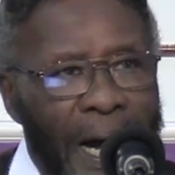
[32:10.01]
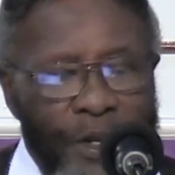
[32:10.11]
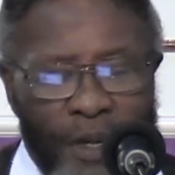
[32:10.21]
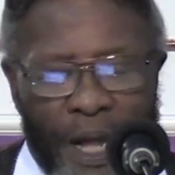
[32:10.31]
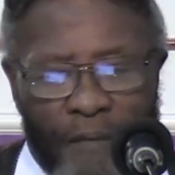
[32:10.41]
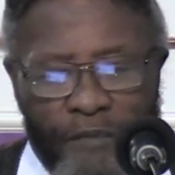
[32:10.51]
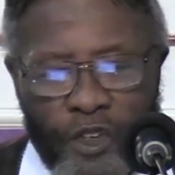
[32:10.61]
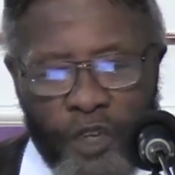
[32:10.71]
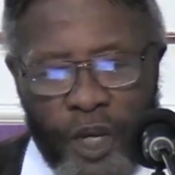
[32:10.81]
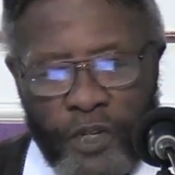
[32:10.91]
uh, until
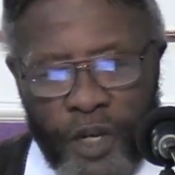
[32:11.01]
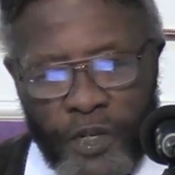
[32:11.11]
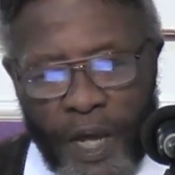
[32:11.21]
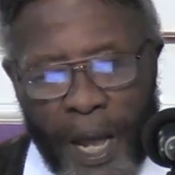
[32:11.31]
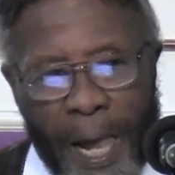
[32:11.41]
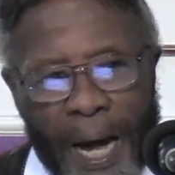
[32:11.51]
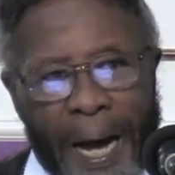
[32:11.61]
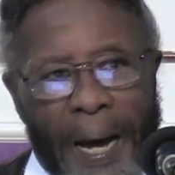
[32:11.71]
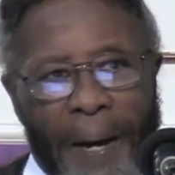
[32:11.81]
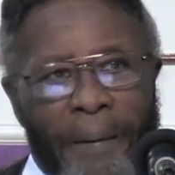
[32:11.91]
after Jesus
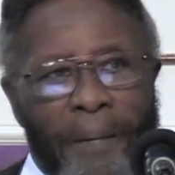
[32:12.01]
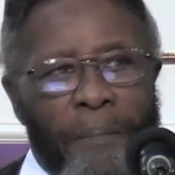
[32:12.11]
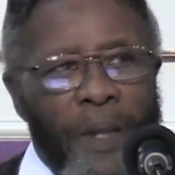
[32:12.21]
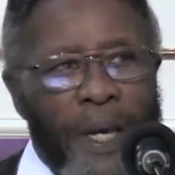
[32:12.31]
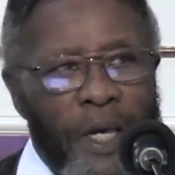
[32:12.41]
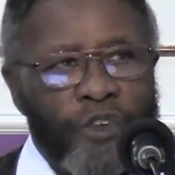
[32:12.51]
uh,